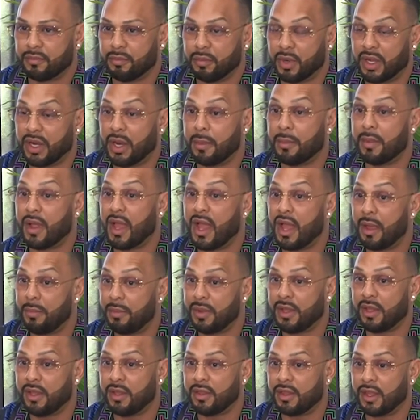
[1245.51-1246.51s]
but I'm
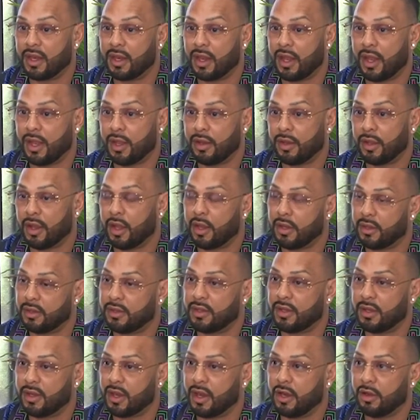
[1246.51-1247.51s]
happy that I, I
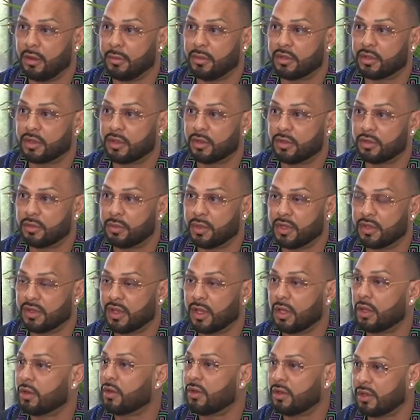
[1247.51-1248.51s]
did hire him as a coach because I
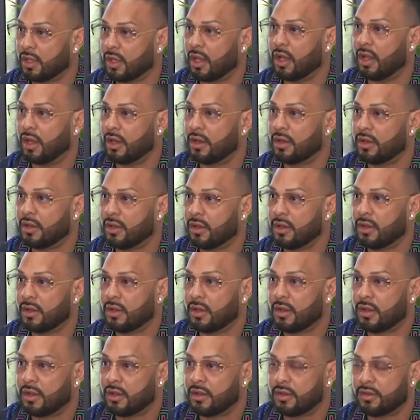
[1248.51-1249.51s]
learned a lot.
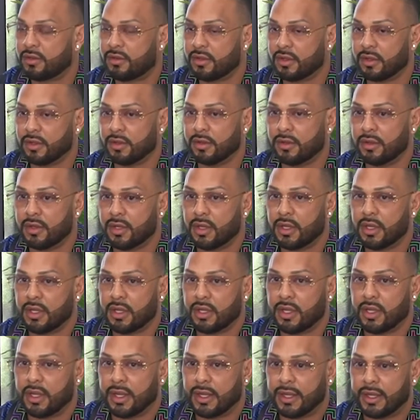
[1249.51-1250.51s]
So,
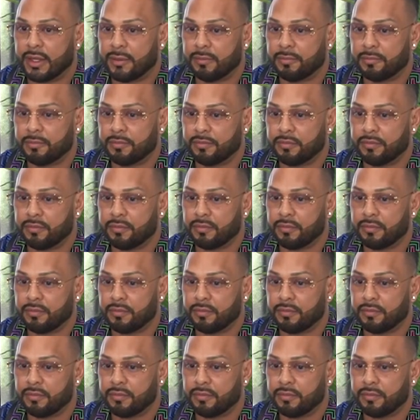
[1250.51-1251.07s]
um,